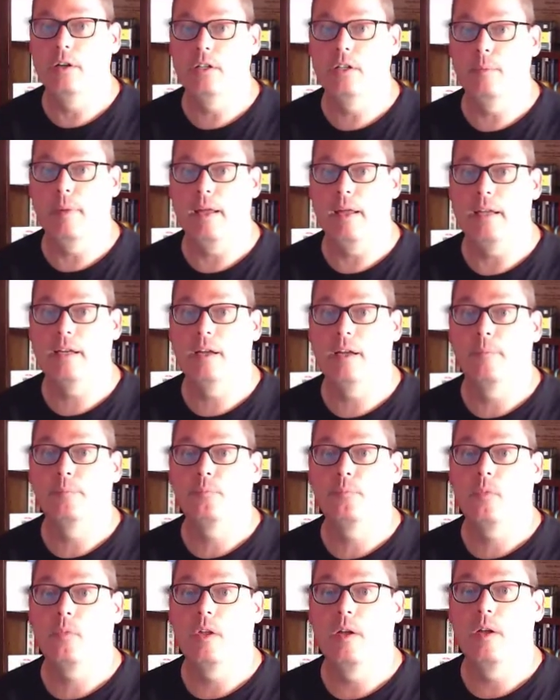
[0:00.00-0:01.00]
to make.
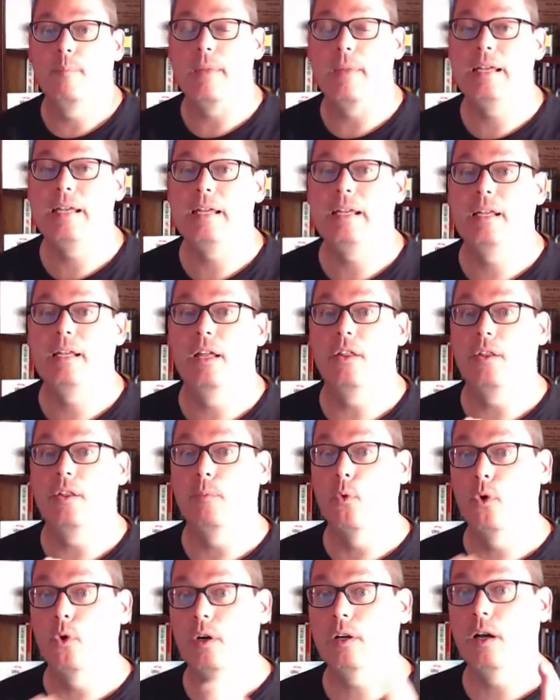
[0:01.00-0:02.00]
Meaning, the
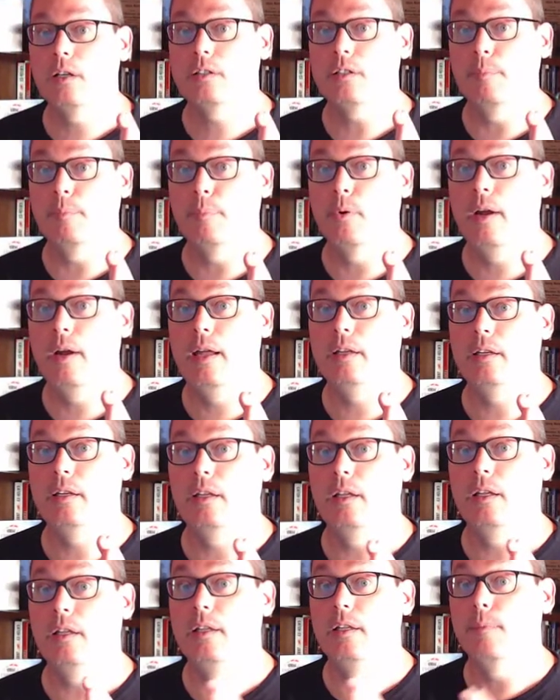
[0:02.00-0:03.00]
more it costs to print,
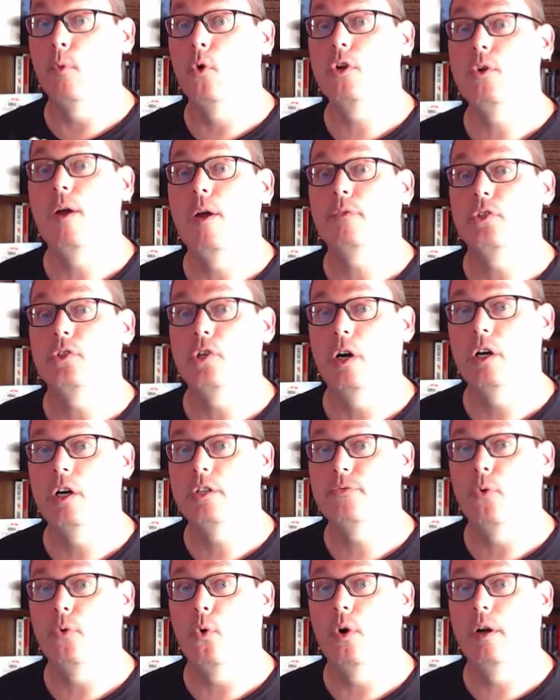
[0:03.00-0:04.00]
the more you have to charge
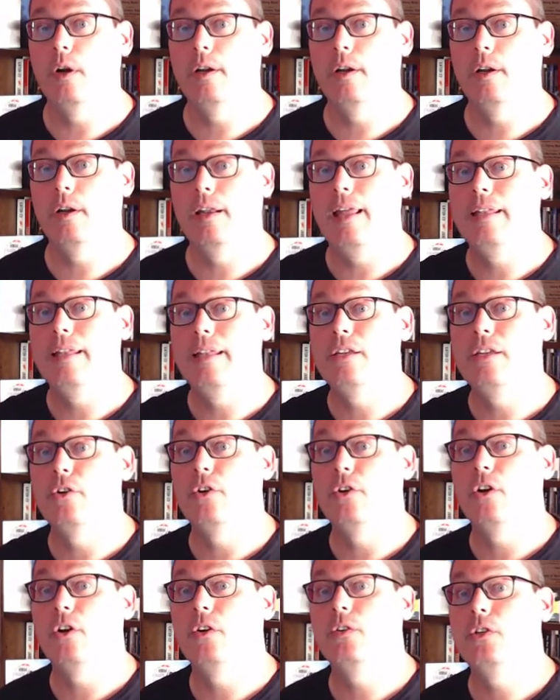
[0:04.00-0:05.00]
for it, and you're going
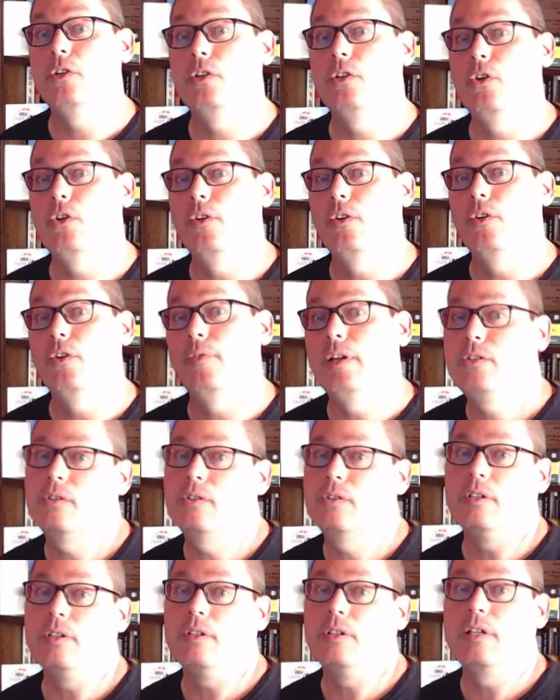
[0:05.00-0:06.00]
to eventually
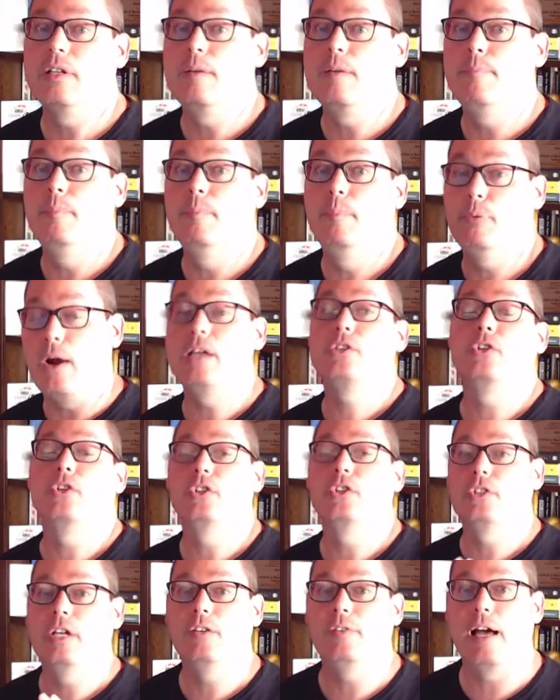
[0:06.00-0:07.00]
price yourself out of
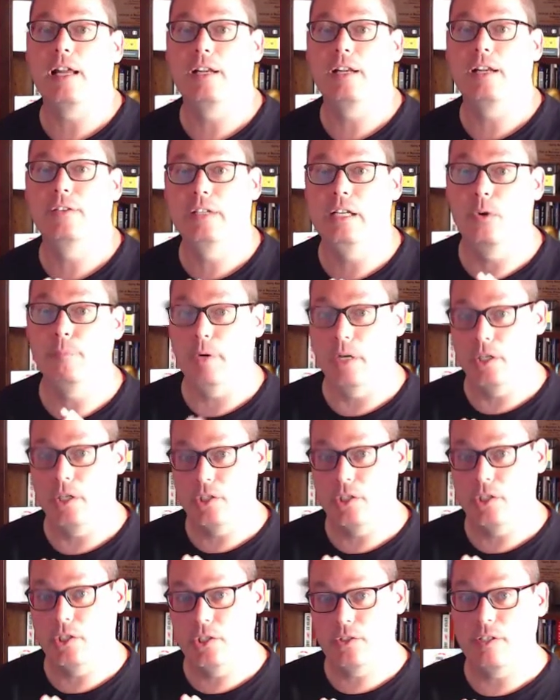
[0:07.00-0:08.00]
anyone purchasing the
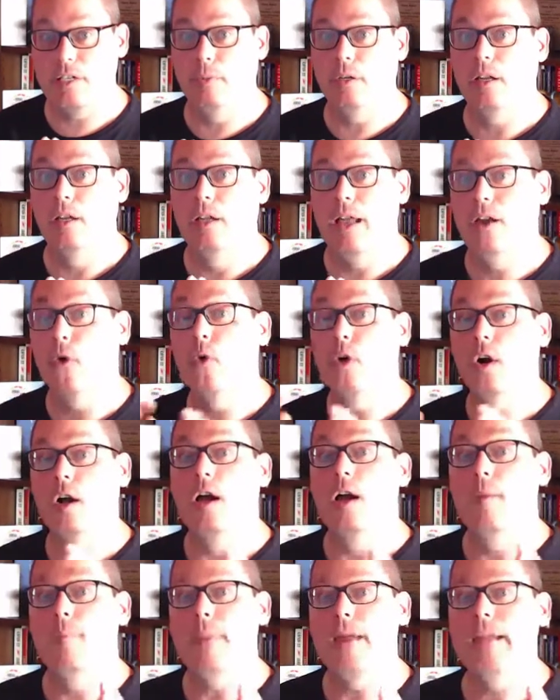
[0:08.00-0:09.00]
book, or
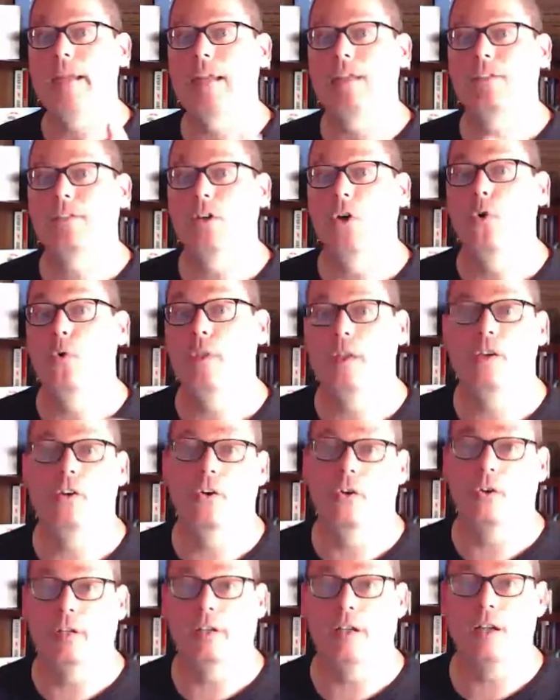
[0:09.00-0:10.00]
make it so that
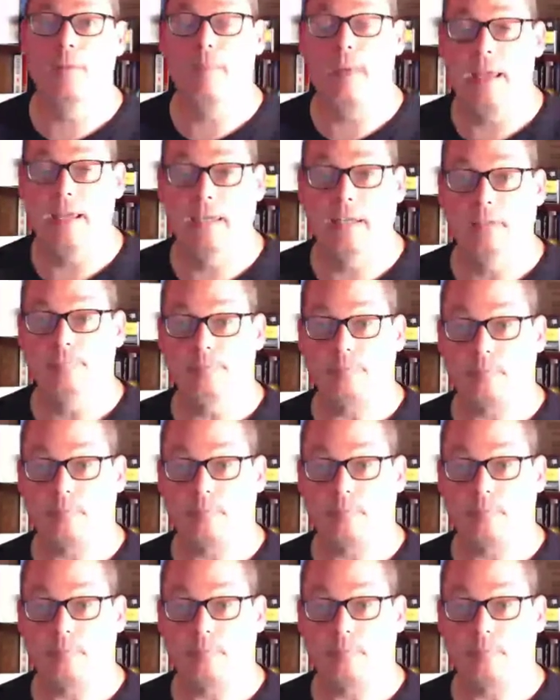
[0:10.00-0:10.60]
you're only going to make